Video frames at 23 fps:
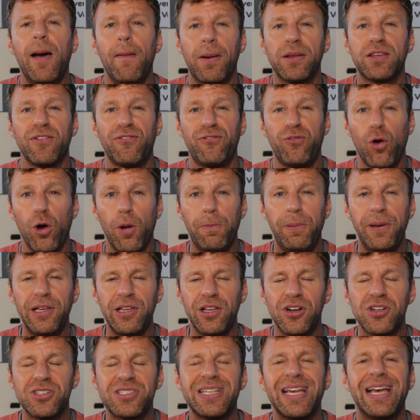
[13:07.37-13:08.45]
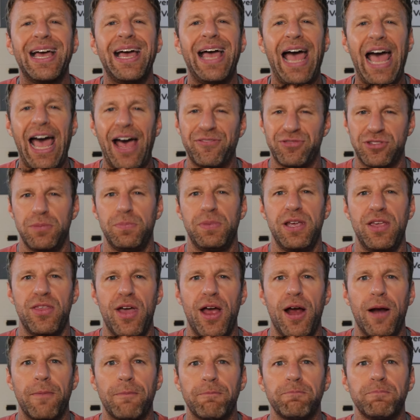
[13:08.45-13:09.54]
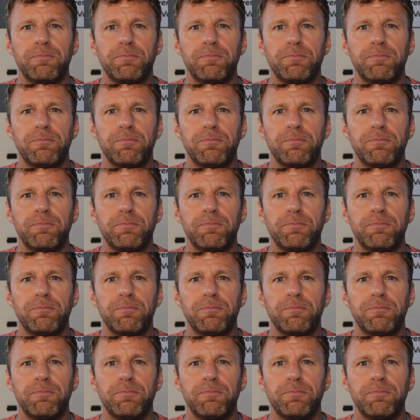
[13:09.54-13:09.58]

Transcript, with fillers: But the four pillars have to be there.